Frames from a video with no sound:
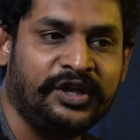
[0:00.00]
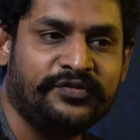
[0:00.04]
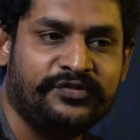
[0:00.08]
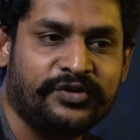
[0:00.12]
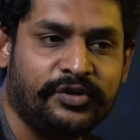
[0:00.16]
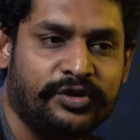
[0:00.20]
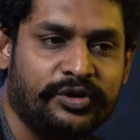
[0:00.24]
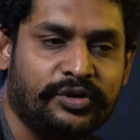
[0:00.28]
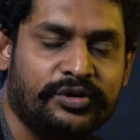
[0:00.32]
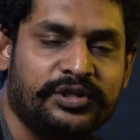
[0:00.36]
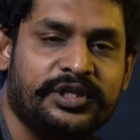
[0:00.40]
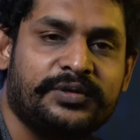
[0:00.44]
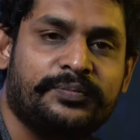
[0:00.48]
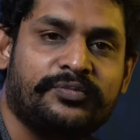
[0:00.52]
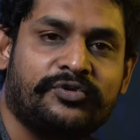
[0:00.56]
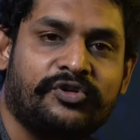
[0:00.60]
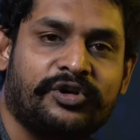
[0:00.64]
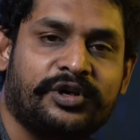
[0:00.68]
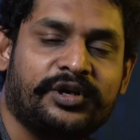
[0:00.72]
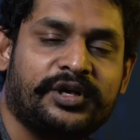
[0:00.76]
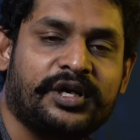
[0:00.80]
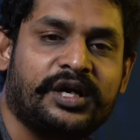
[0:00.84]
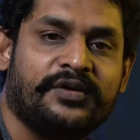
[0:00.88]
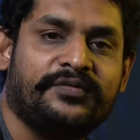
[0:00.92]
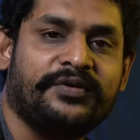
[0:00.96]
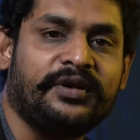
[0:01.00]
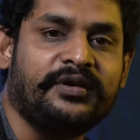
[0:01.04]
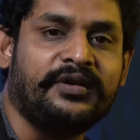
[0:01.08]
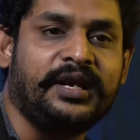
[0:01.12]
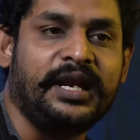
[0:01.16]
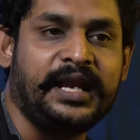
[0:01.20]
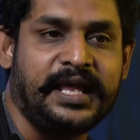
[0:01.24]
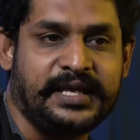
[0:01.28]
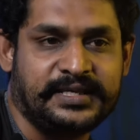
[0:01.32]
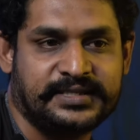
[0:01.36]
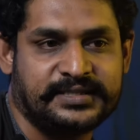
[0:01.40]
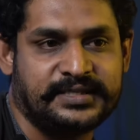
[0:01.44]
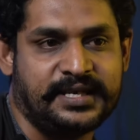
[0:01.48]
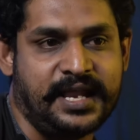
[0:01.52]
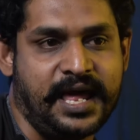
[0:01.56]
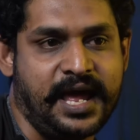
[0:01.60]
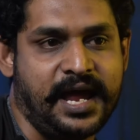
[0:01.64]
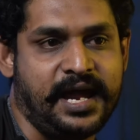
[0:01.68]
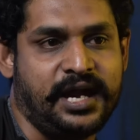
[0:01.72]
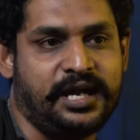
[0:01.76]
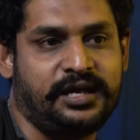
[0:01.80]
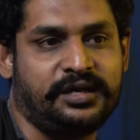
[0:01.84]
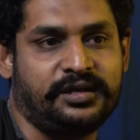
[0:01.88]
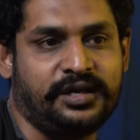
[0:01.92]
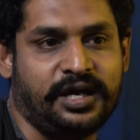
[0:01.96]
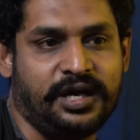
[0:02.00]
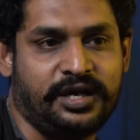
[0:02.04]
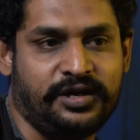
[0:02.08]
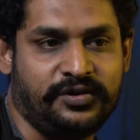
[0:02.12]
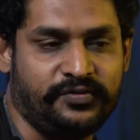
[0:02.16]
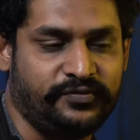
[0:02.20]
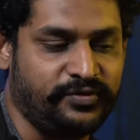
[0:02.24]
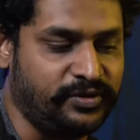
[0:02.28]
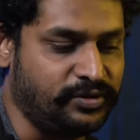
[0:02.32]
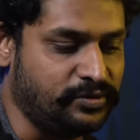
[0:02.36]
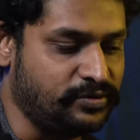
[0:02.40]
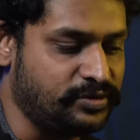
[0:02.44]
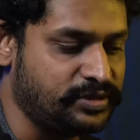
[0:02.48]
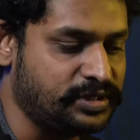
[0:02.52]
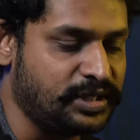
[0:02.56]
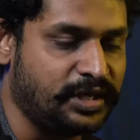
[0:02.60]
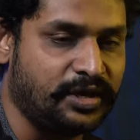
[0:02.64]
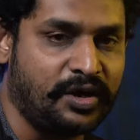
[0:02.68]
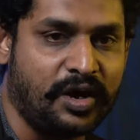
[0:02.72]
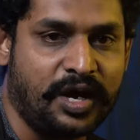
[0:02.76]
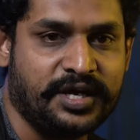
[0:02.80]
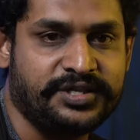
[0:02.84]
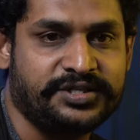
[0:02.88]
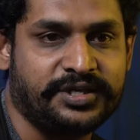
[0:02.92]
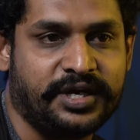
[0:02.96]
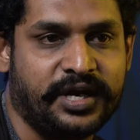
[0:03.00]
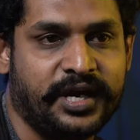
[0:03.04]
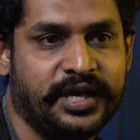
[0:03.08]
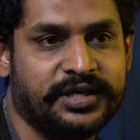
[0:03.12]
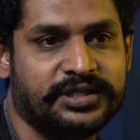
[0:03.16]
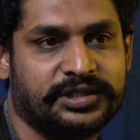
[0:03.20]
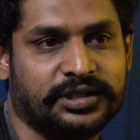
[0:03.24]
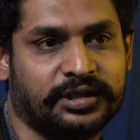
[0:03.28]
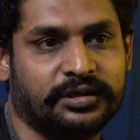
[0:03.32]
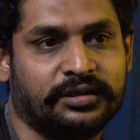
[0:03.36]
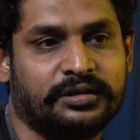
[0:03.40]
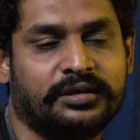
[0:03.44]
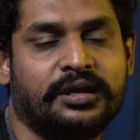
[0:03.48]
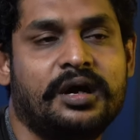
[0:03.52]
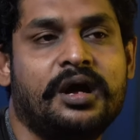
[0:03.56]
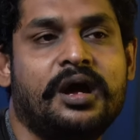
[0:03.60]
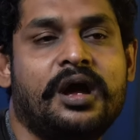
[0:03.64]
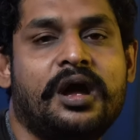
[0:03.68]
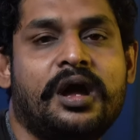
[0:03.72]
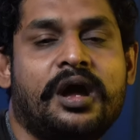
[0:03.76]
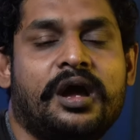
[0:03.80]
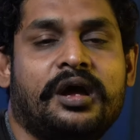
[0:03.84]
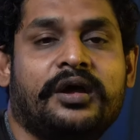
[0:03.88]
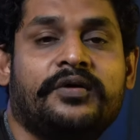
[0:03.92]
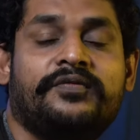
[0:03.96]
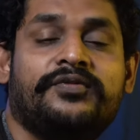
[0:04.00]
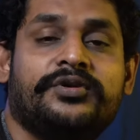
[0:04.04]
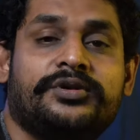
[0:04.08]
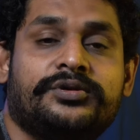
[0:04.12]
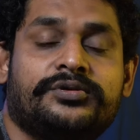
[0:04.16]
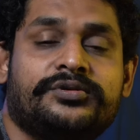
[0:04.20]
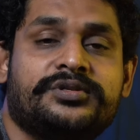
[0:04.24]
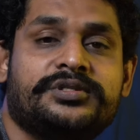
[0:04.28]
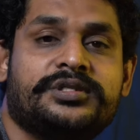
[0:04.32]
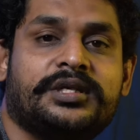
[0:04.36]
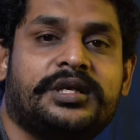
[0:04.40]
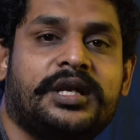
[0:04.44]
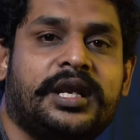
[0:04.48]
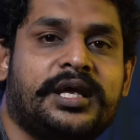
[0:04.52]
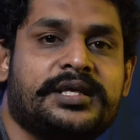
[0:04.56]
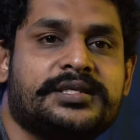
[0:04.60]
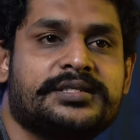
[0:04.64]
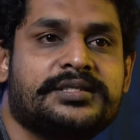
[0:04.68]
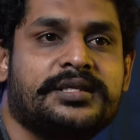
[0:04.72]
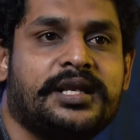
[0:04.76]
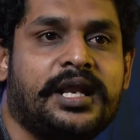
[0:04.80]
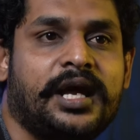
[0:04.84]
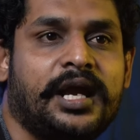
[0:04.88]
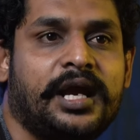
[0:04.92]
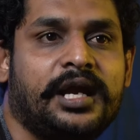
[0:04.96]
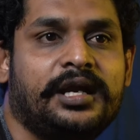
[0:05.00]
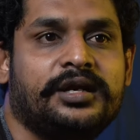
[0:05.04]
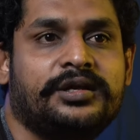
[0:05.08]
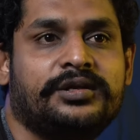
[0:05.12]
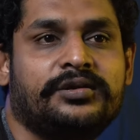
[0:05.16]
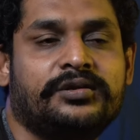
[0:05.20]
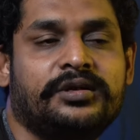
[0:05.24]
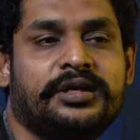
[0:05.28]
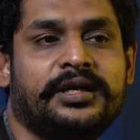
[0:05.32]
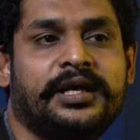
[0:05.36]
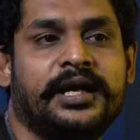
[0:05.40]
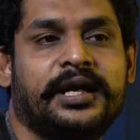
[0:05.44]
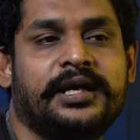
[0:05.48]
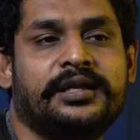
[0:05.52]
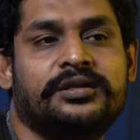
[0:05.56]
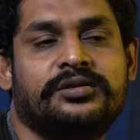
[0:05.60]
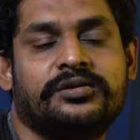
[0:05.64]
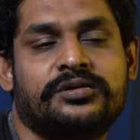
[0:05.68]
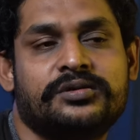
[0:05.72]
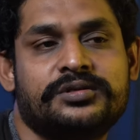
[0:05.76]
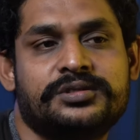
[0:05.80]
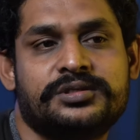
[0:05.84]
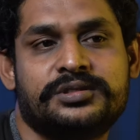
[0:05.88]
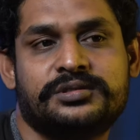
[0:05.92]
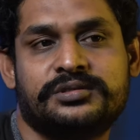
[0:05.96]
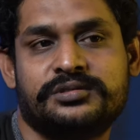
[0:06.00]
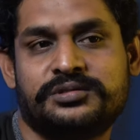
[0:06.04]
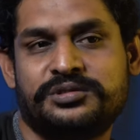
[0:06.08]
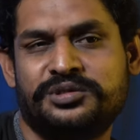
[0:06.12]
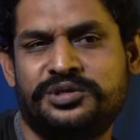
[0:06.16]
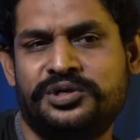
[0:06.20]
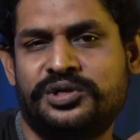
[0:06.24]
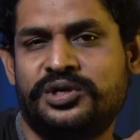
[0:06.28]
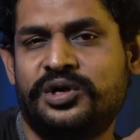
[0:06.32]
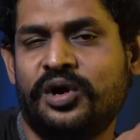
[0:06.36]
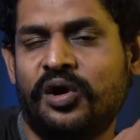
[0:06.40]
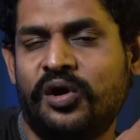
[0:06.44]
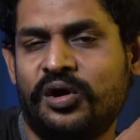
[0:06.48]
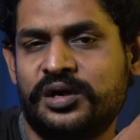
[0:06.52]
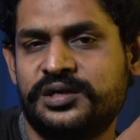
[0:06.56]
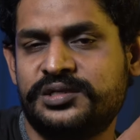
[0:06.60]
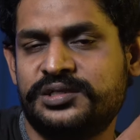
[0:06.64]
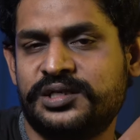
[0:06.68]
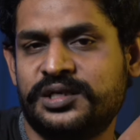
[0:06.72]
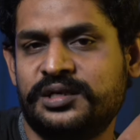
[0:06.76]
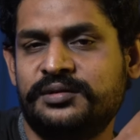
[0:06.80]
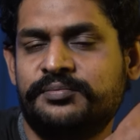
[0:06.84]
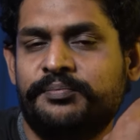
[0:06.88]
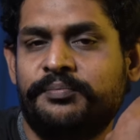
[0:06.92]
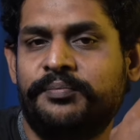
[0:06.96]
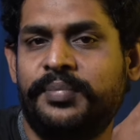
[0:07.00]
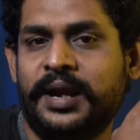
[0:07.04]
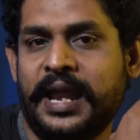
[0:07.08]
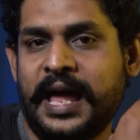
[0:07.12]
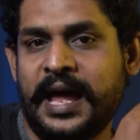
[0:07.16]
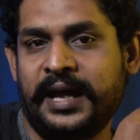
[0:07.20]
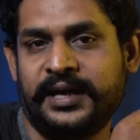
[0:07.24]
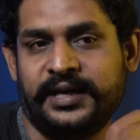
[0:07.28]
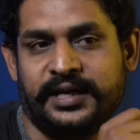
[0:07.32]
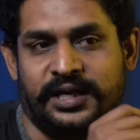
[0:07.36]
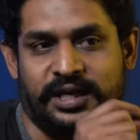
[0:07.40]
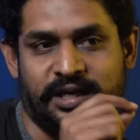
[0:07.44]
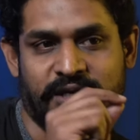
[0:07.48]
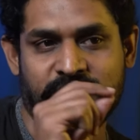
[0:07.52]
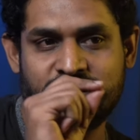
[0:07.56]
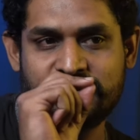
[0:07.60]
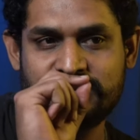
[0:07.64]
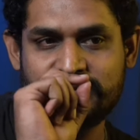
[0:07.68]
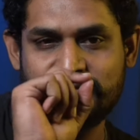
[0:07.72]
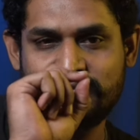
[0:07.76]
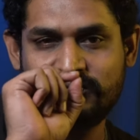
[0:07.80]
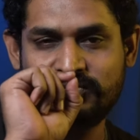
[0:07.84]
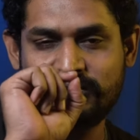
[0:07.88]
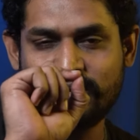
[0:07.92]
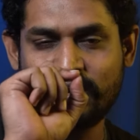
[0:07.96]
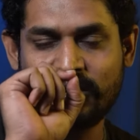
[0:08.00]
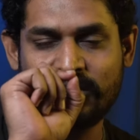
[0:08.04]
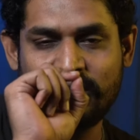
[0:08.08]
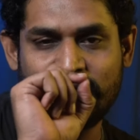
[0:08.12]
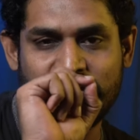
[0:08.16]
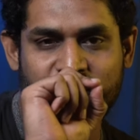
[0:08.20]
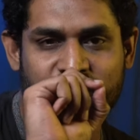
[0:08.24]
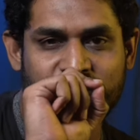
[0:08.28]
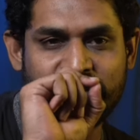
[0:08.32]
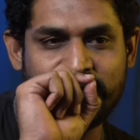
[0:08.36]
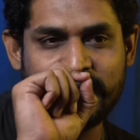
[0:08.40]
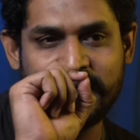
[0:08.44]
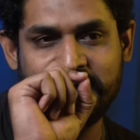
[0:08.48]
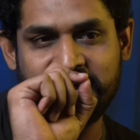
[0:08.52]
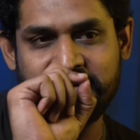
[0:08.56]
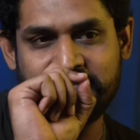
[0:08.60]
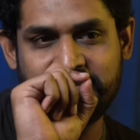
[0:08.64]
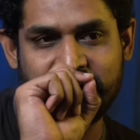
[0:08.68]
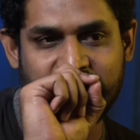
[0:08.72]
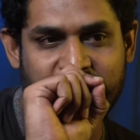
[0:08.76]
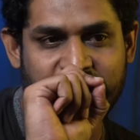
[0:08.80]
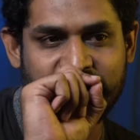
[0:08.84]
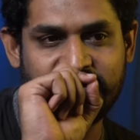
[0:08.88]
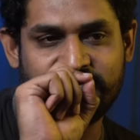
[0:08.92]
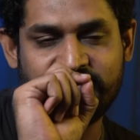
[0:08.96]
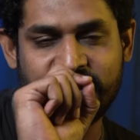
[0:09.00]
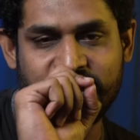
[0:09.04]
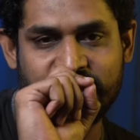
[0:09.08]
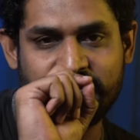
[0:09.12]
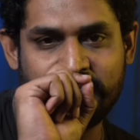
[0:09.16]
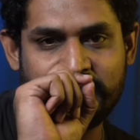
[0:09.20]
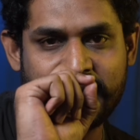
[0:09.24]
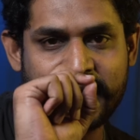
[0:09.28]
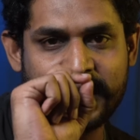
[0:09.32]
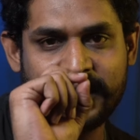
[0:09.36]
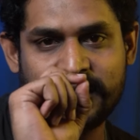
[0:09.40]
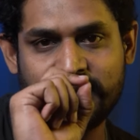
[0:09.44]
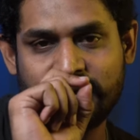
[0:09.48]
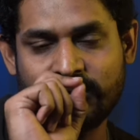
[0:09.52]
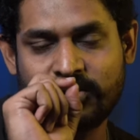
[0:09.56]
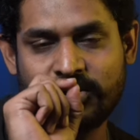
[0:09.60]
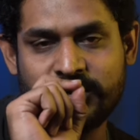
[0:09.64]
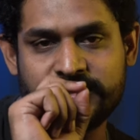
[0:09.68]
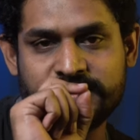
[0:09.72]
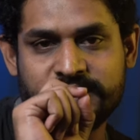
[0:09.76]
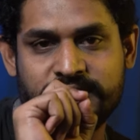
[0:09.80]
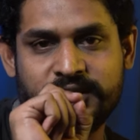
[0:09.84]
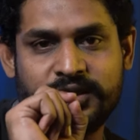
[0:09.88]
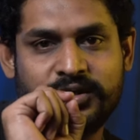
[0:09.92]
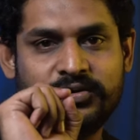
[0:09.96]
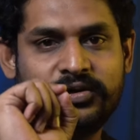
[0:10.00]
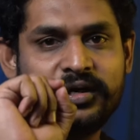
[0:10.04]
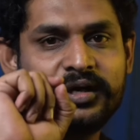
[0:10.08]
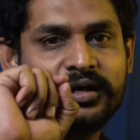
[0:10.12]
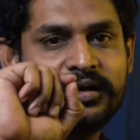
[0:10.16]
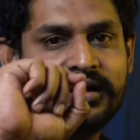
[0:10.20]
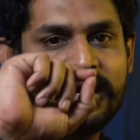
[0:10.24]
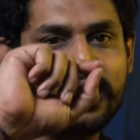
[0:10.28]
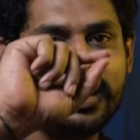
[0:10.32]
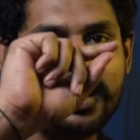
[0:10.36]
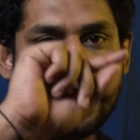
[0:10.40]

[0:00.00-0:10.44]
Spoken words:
took the photograph in less light, and if you use the noise reduction, if you use the less light, you'll get those dots in black areas. So dot, white, black dots in your